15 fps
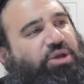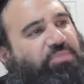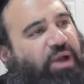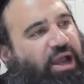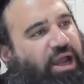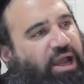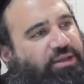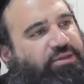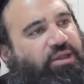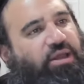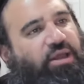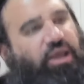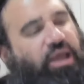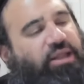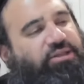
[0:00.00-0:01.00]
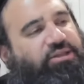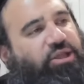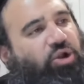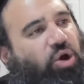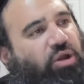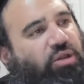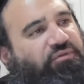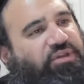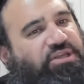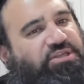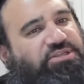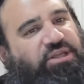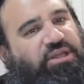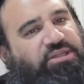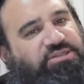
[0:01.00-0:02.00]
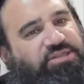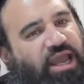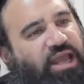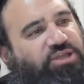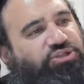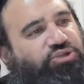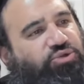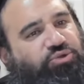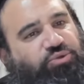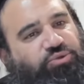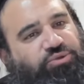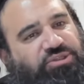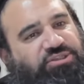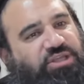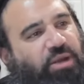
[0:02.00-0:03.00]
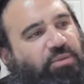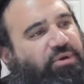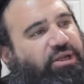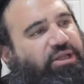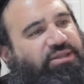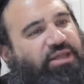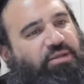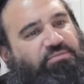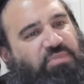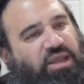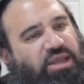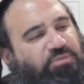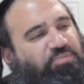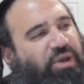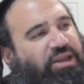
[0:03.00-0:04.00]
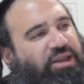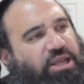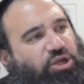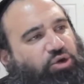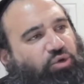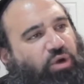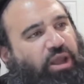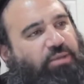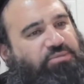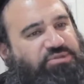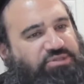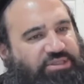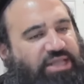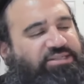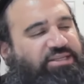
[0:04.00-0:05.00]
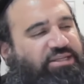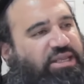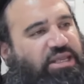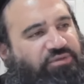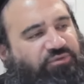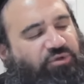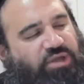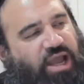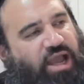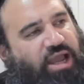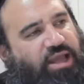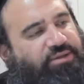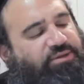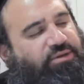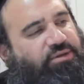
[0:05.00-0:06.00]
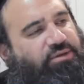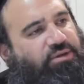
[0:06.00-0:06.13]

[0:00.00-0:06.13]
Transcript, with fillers: Shabbat, and did all of these sins, as you do to somebody that made petty crimes, that's an evil God.